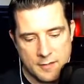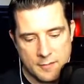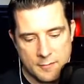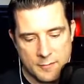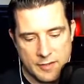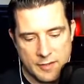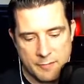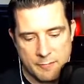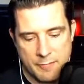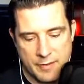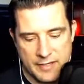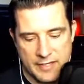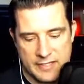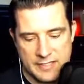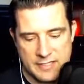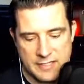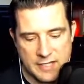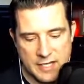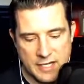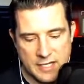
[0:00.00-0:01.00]
But the
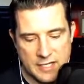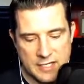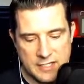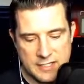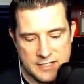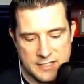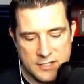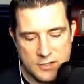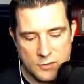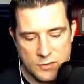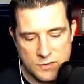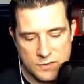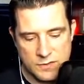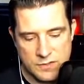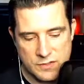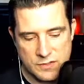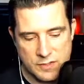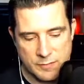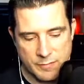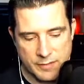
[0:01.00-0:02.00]
biggest thing I can notice
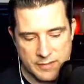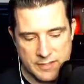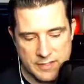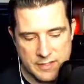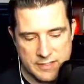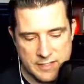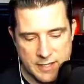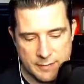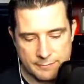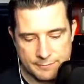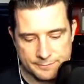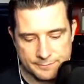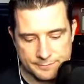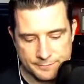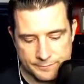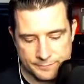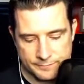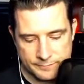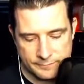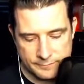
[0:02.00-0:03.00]
as soon as I pick these up,
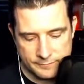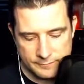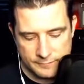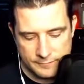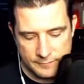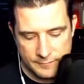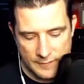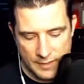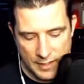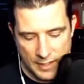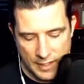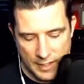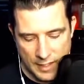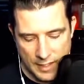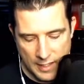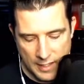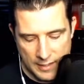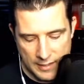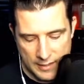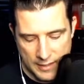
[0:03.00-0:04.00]

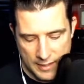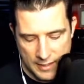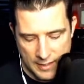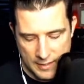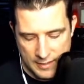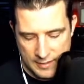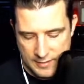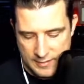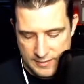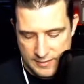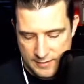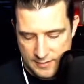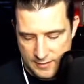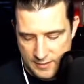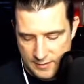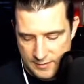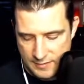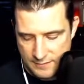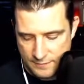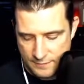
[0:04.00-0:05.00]
and again,
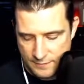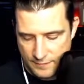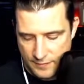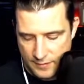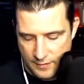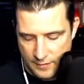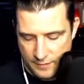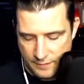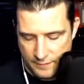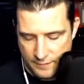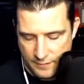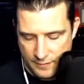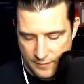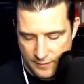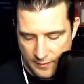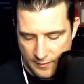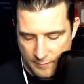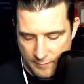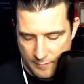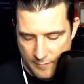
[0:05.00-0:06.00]
it's very,
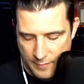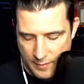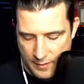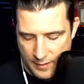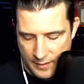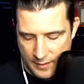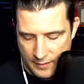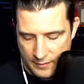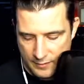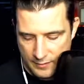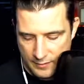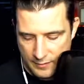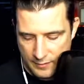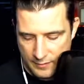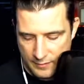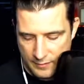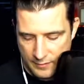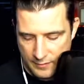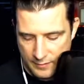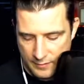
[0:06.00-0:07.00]
very
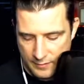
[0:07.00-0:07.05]
minor,